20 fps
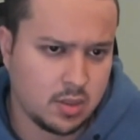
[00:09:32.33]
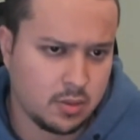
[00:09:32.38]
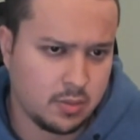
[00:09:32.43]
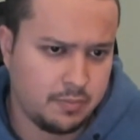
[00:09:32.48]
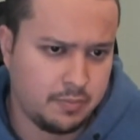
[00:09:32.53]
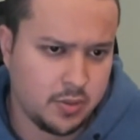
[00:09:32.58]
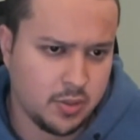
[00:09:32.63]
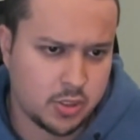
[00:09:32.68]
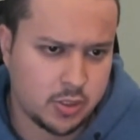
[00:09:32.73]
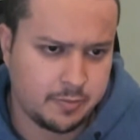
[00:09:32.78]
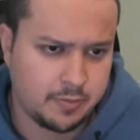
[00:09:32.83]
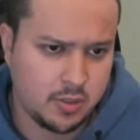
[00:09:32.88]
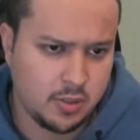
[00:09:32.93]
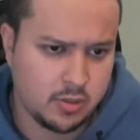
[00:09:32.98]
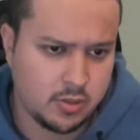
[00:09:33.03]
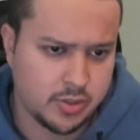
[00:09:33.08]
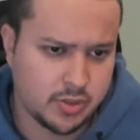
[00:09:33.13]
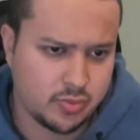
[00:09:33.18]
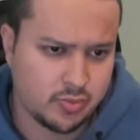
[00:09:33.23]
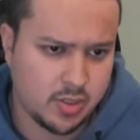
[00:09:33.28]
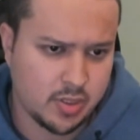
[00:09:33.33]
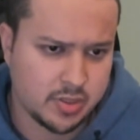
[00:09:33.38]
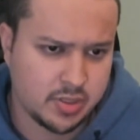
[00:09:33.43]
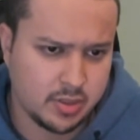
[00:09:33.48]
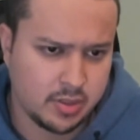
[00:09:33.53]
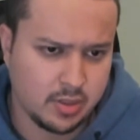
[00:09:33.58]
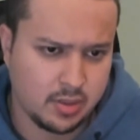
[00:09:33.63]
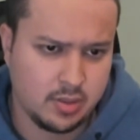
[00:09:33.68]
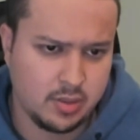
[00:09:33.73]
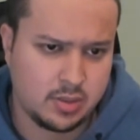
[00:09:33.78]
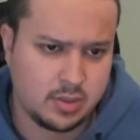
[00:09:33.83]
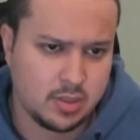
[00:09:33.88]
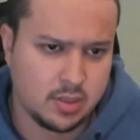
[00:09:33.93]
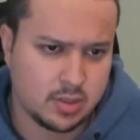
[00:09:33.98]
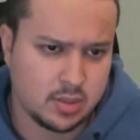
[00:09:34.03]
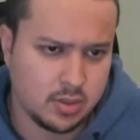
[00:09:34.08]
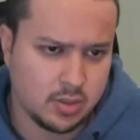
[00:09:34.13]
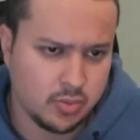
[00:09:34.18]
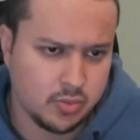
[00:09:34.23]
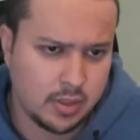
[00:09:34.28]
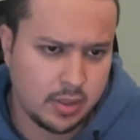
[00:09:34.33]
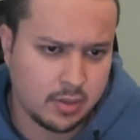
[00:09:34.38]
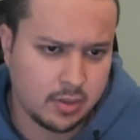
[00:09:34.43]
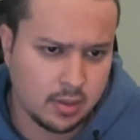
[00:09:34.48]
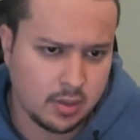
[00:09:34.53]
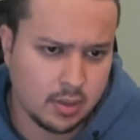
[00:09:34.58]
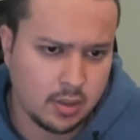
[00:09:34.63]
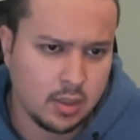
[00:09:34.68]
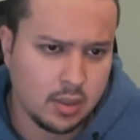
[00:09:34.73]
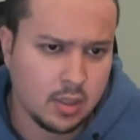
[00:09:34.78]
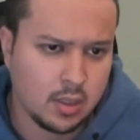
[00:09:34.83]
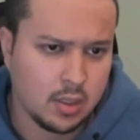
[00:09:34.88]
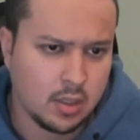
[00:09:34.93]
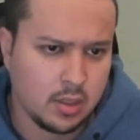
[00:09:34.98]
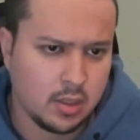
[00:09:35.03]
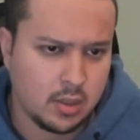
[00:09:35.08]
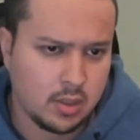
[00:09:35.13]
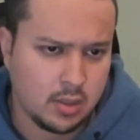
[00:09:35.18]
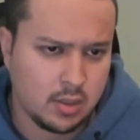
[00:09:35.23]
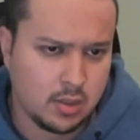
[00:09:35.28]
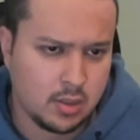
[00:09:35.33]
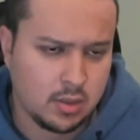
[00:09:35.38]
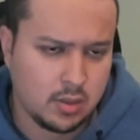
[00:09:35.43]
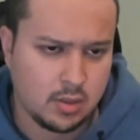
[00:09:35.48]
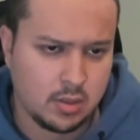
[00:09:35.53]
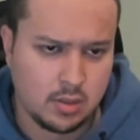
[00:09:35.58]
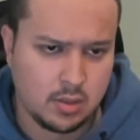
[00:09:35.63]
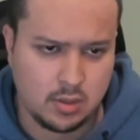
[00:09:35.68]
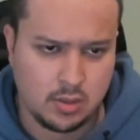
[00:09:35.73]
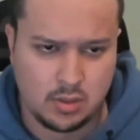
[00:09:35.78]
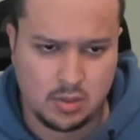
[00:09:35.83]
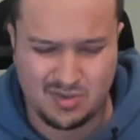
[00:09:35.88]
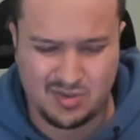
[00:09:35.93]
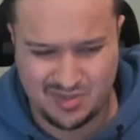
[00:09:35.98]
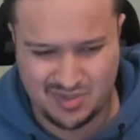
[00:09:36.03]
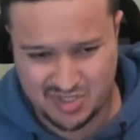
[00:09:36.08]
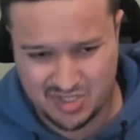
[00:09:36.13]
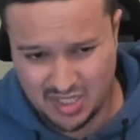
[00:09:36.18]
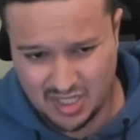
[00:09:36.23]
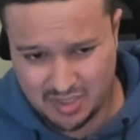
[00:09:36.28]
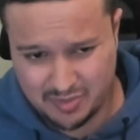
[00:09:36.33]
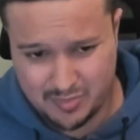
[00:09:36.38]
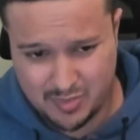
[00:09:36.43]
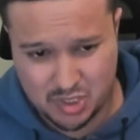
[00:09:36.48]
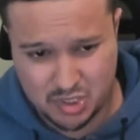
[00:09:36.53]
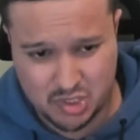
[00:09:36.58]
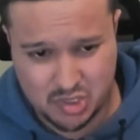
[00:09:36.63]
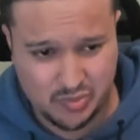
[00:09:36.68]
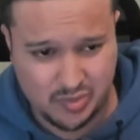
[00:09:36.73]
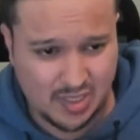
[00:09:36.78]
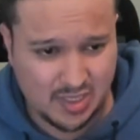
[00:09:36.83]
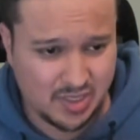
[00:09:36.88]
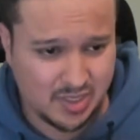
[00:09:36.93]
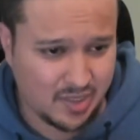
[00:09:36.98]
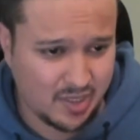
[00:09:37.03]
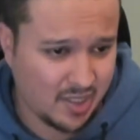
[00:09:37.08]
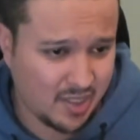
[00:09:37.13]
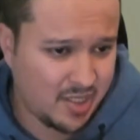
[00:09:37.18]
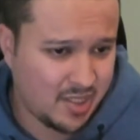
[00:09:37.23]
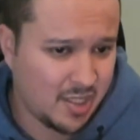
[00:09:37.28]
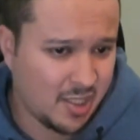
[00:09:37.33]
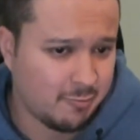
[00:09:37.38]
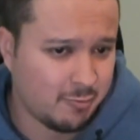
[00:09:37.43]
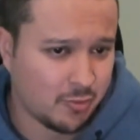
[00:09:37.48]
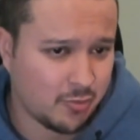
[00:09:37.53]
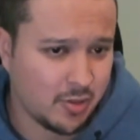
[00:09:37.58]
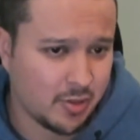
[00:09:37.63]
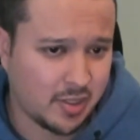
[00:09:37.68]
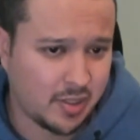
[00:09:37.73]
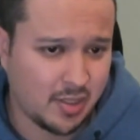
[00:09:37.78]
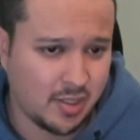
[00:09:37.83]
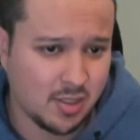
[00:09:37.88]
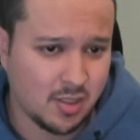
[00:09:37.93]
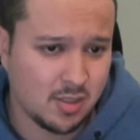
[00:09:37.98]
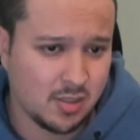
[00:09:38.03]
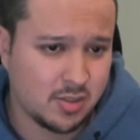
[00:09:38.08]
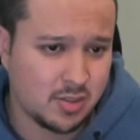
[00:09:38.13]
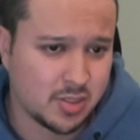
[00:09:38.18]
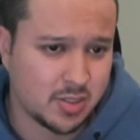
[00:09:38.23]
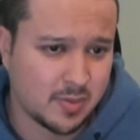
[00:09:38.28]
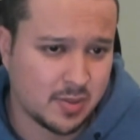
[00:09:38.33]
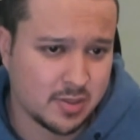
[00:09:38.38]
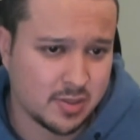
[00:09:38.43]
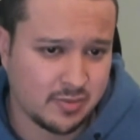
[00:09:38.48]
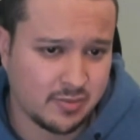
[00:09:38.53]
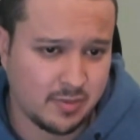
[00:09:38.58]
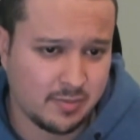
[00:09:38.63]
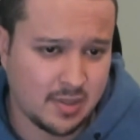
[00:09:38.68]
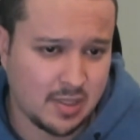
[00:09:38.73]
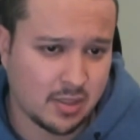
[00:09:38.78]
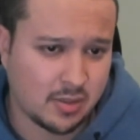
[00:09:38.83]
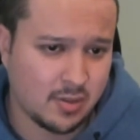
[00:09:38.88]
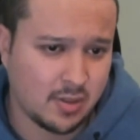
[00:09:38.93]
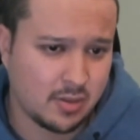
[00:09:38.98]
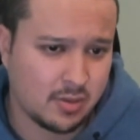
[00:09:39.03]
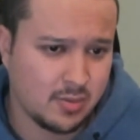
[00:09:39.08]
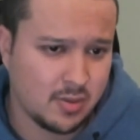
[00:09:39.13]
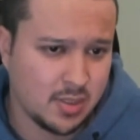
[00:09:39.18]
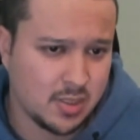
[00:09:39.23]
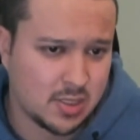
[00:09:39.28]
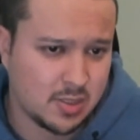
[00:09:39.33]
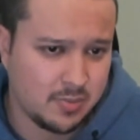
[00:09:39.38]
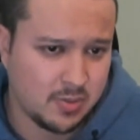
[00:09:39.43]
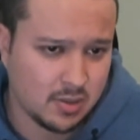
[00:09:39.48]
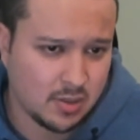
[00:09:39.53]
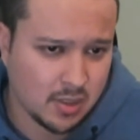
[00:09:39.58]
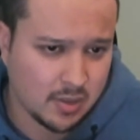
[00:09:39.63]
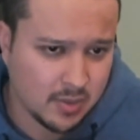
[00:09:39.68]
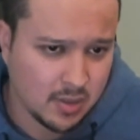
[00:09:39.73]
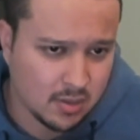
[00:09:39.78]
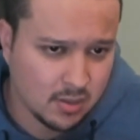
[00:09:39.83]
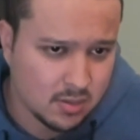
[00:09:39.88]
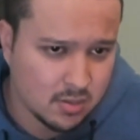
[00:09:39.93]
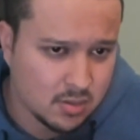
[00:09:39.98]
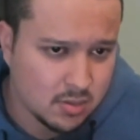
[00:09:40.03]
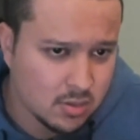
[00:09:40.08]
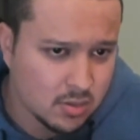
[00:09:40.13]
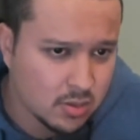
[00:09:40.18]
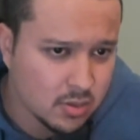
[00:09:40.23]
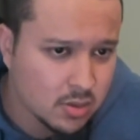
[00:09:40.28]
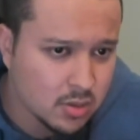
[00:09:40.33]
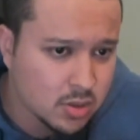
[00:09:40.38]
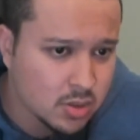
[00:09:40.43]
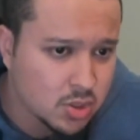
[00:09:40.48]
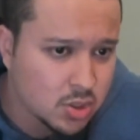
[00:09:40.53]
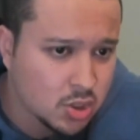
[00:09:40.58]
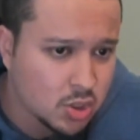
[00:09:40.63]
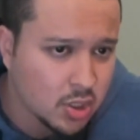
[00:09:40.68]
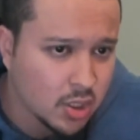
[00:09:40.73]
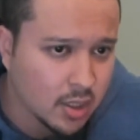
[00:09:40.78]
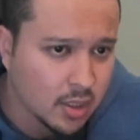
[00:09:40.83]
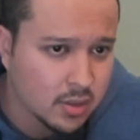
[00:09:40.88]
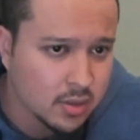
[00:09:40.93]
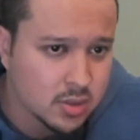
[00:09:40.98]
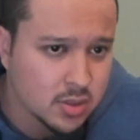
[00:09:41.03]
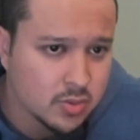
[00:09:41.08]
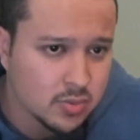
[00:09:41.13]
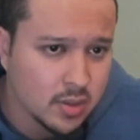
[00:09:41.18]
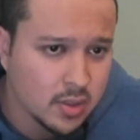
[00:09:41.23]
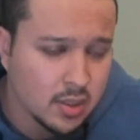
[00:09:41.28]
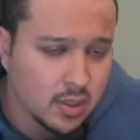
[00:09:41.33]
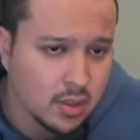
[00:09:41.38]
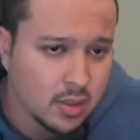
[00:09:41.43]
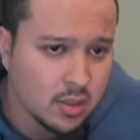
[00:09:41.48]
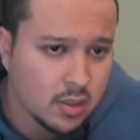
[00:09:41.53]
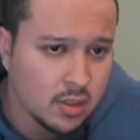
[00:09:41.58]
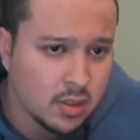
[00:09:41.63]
Bishop here just walks into this, doesn't do anything. Just got to make sure we keep a rook here just because of the back rank threats, but I mean, just check this way